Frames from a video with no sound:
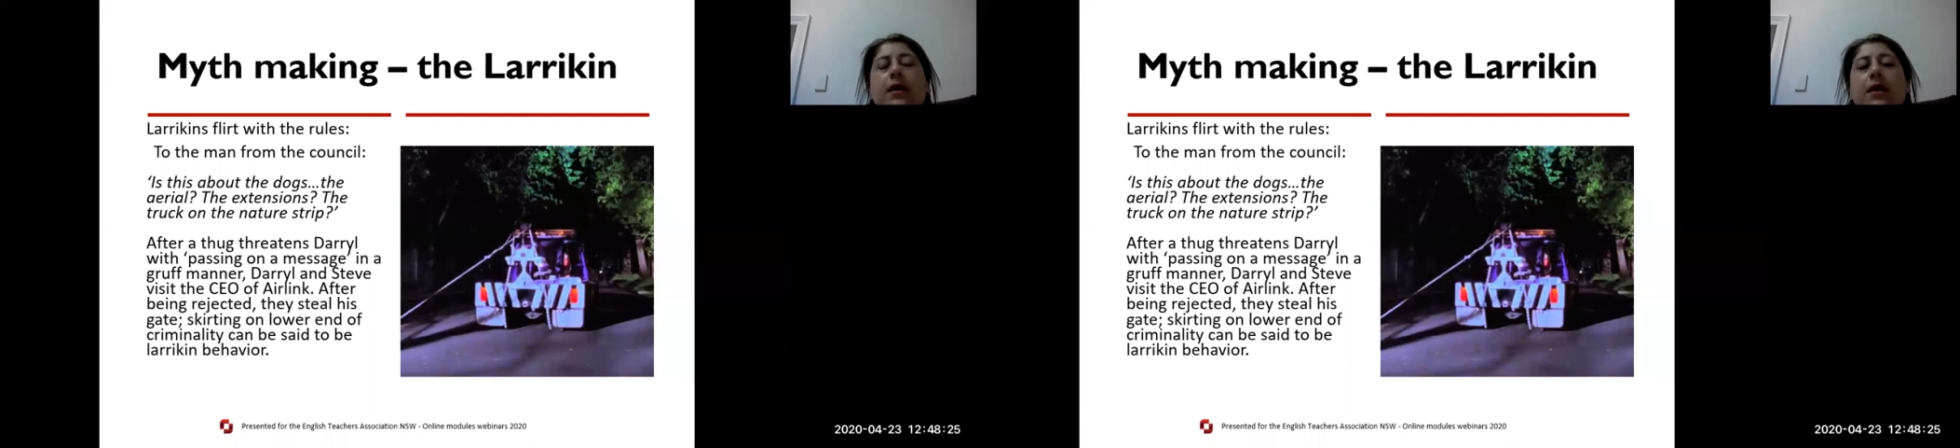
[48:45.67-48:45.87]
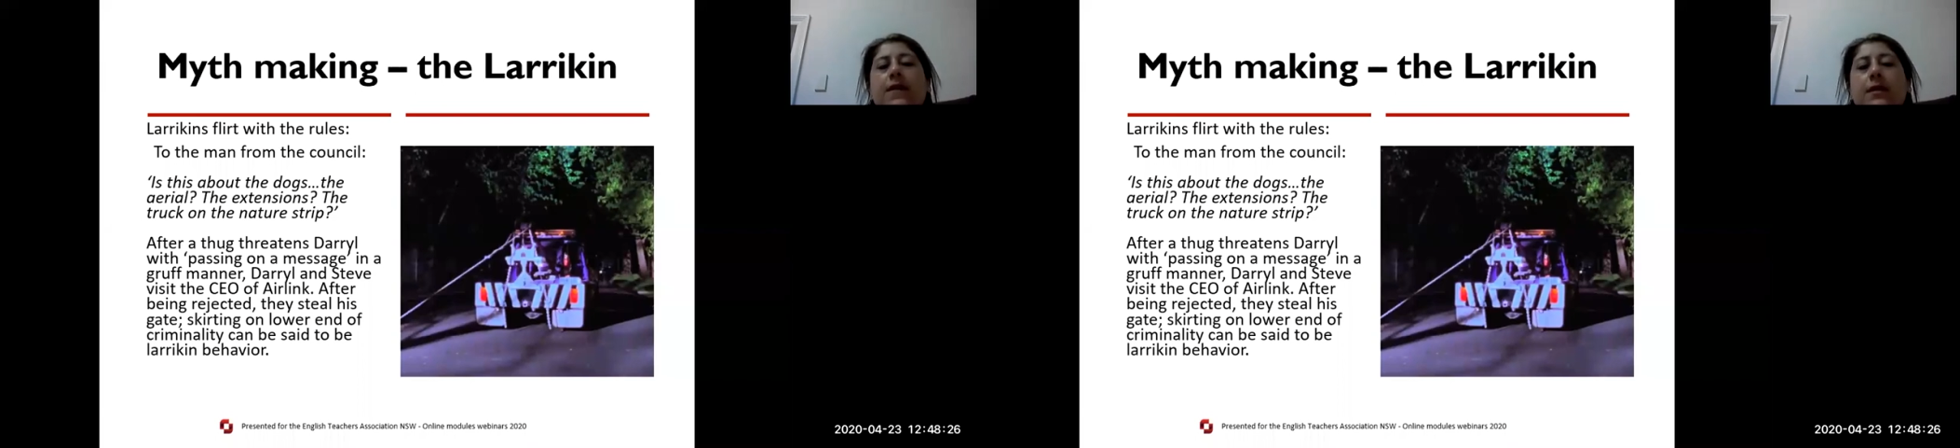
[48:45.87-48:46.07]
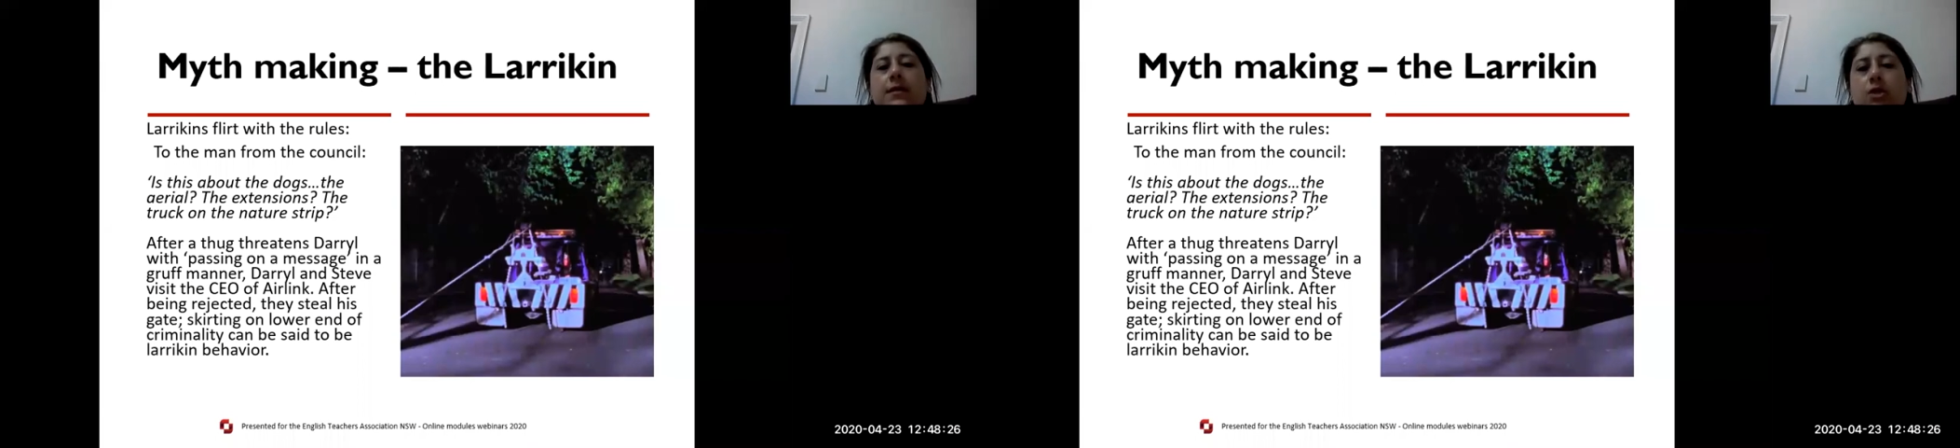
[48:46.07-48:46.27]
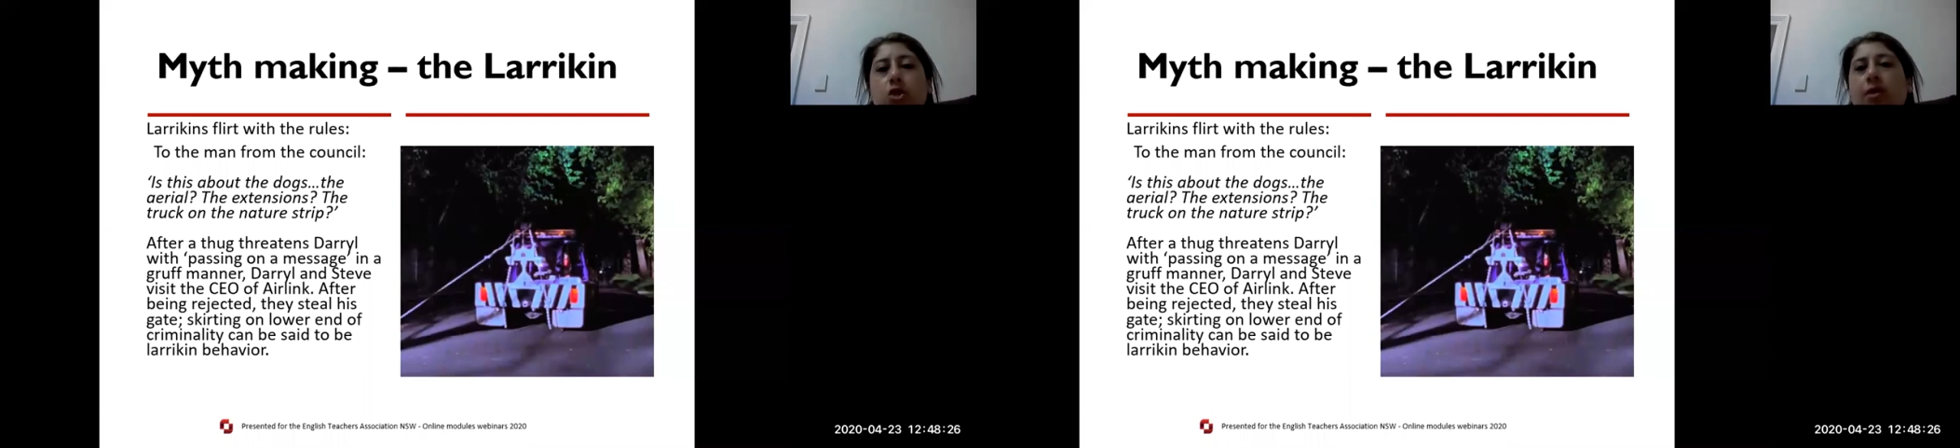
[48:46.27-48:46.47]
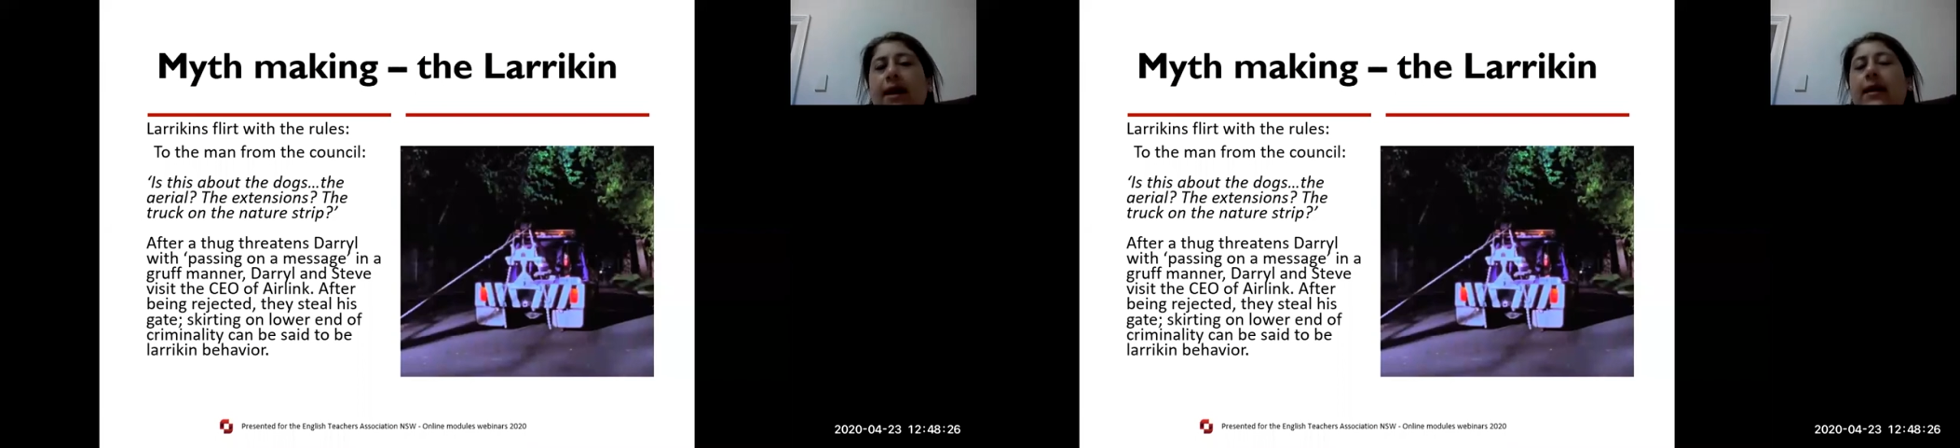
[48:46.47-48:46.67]
the
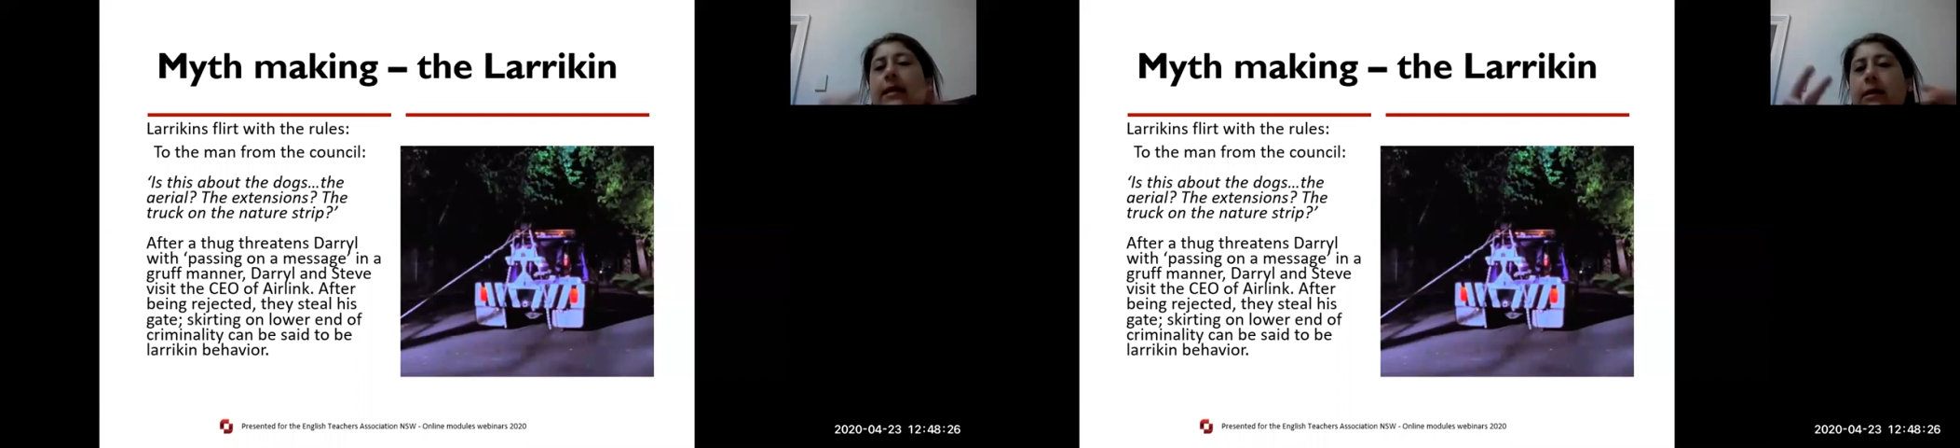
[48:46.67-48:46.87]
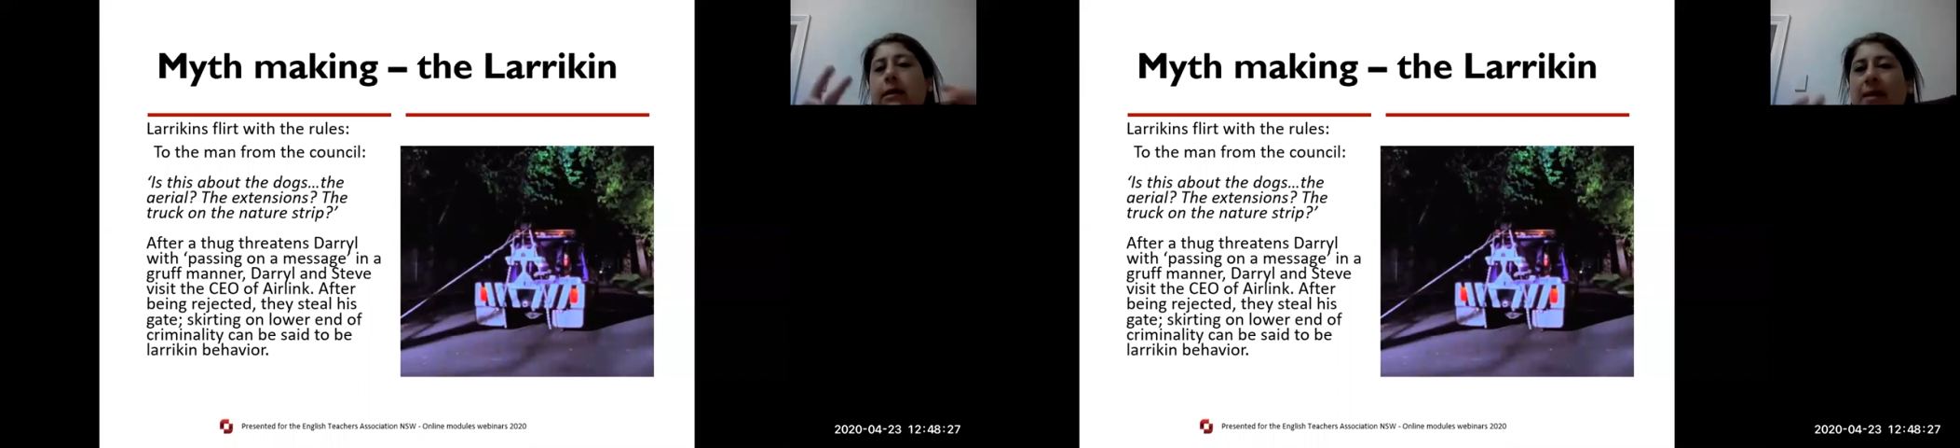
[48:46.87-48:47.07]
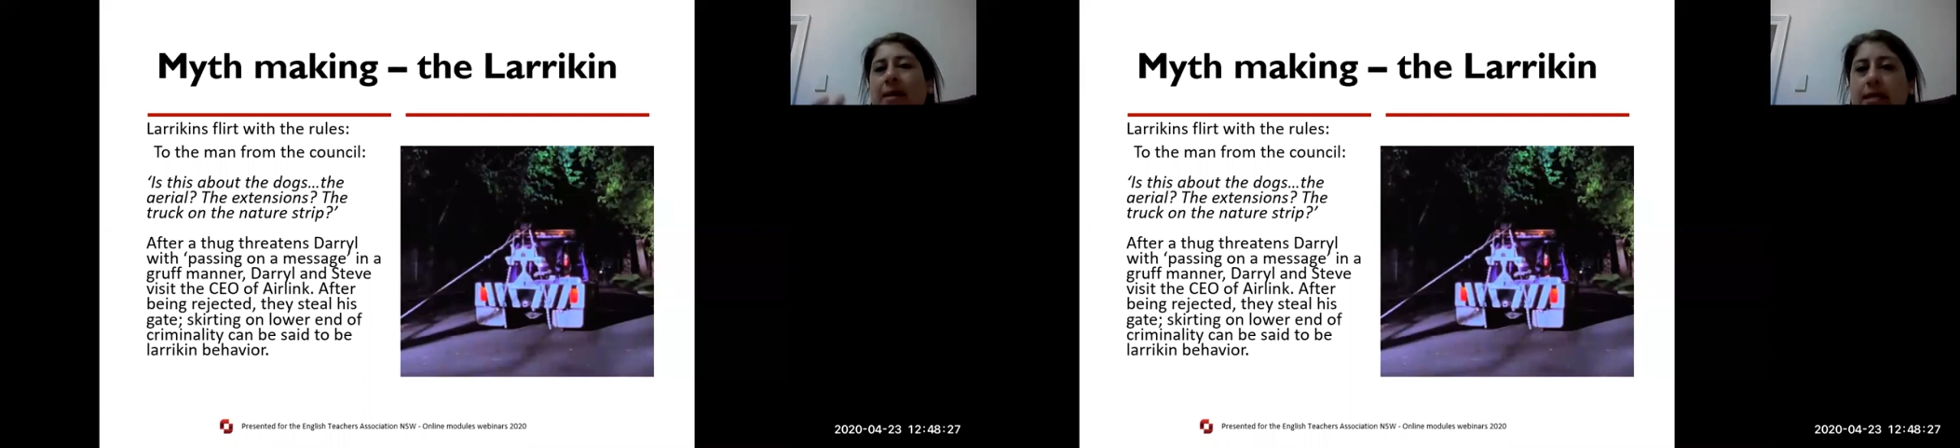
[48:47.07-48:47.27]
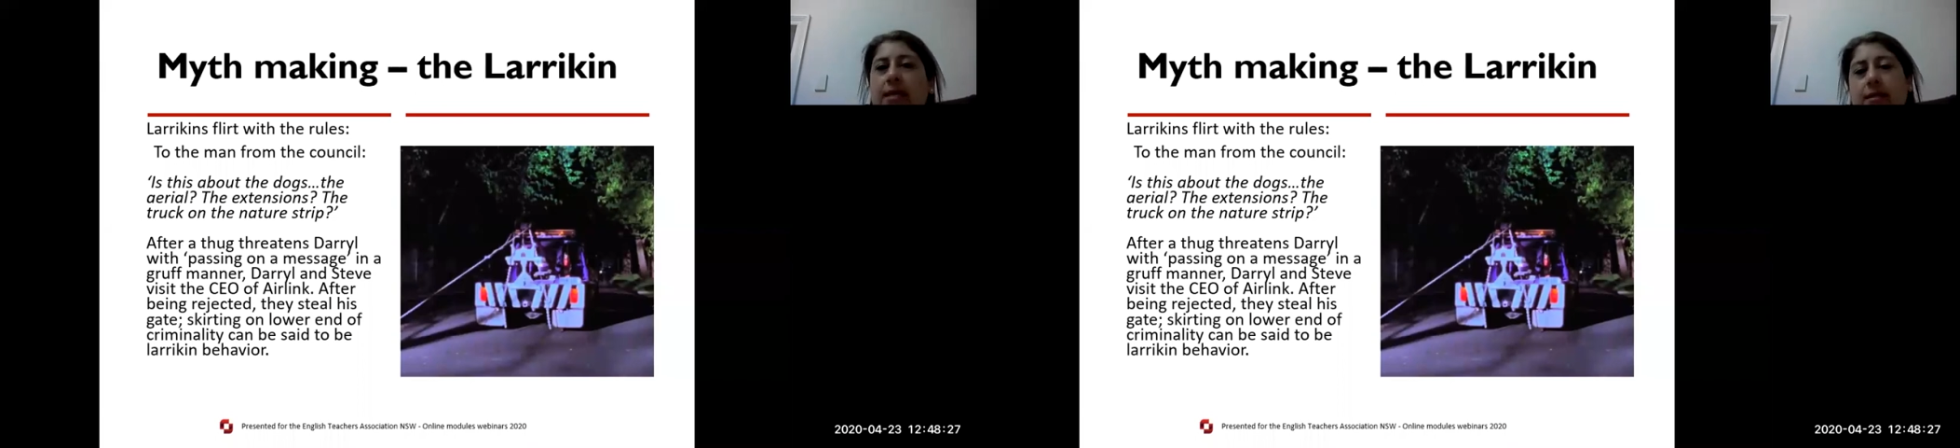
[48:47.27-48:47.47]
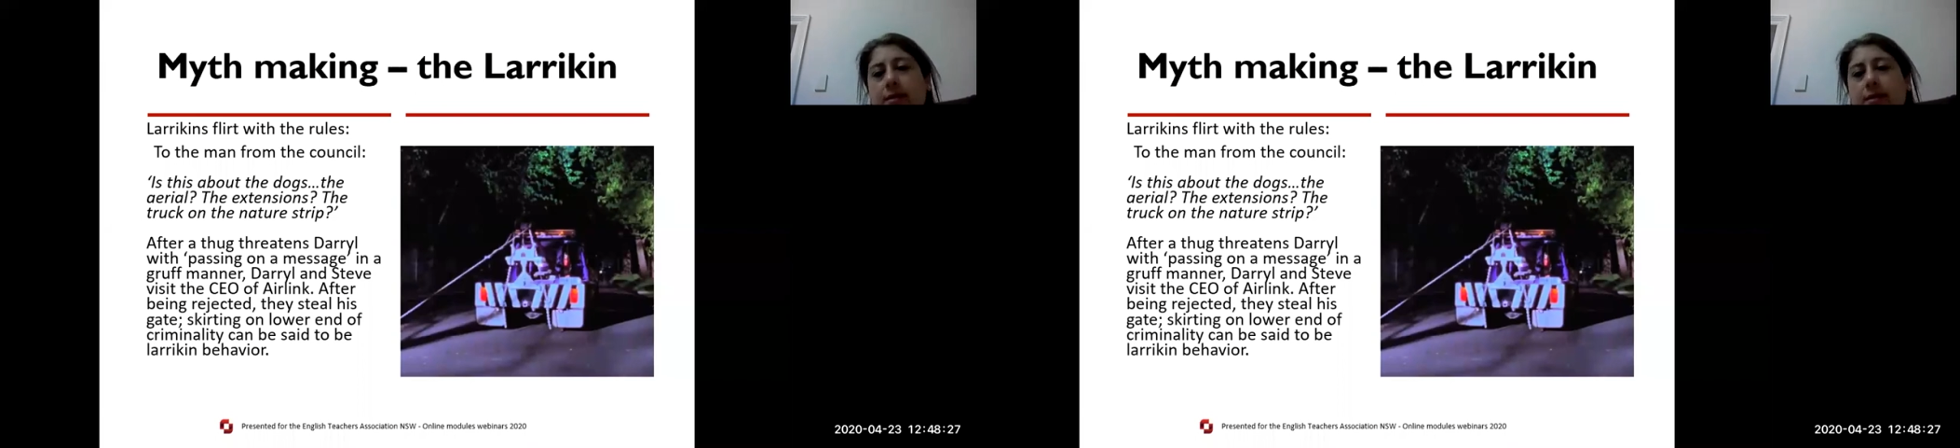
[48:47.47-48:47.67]
Australian
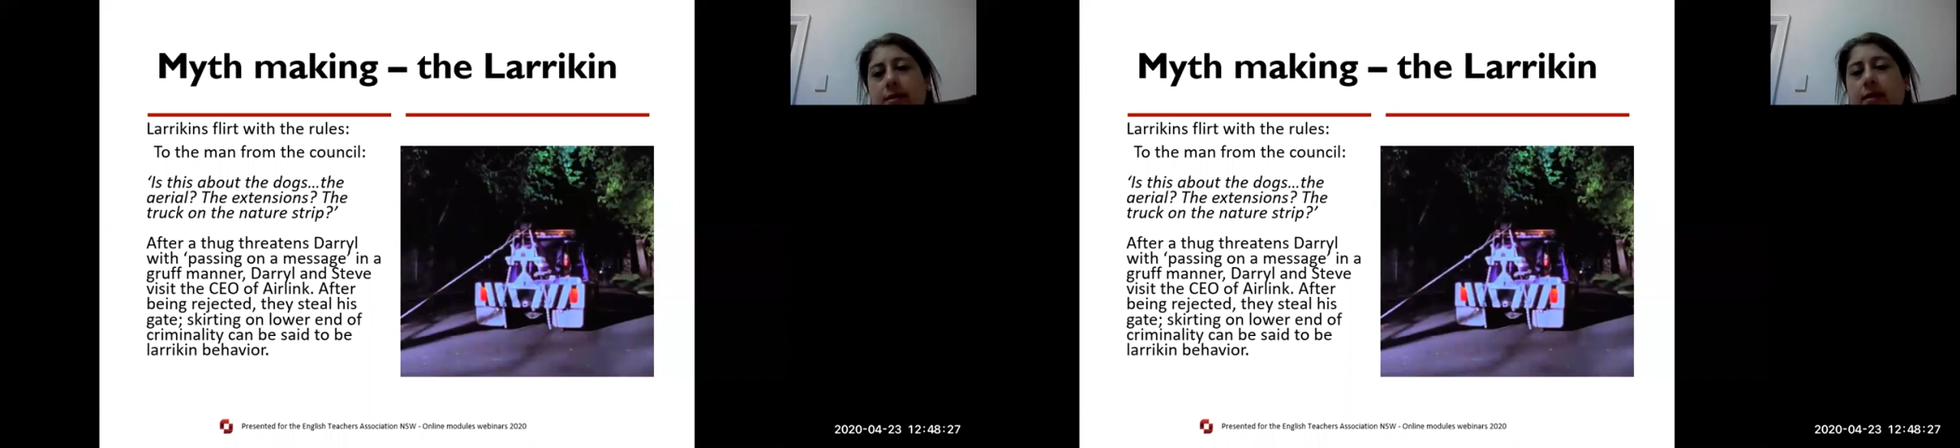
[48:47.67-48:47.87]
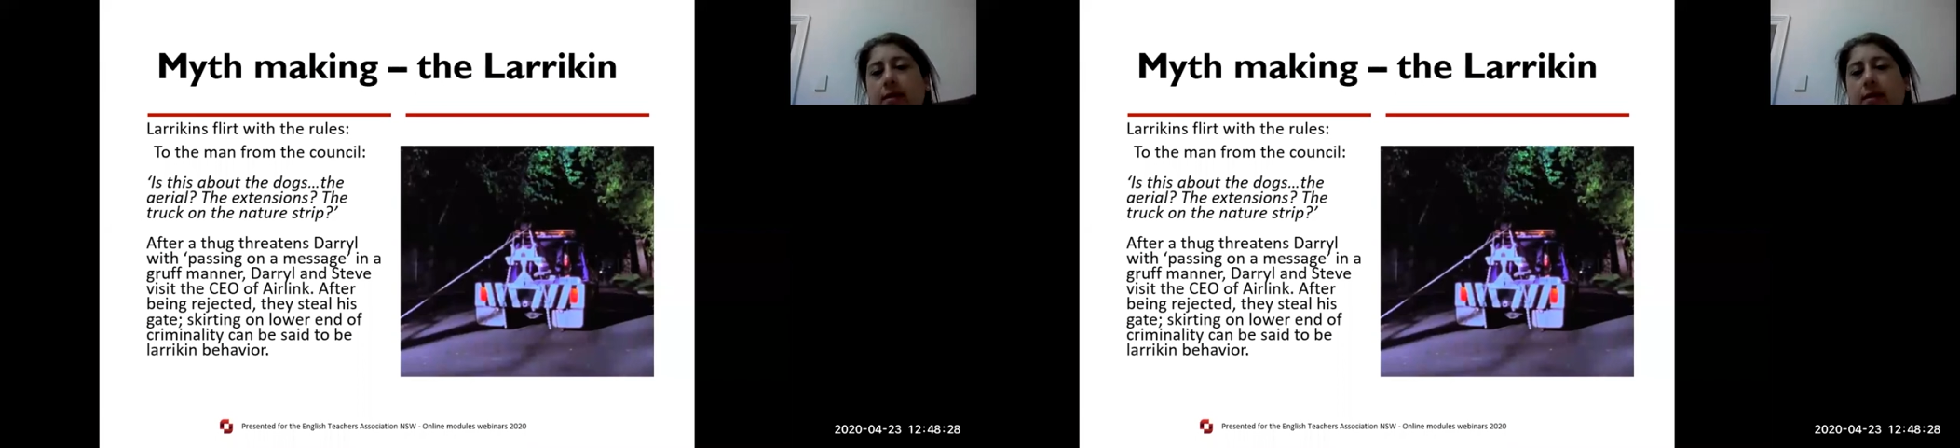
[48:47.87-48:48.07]
criminality gets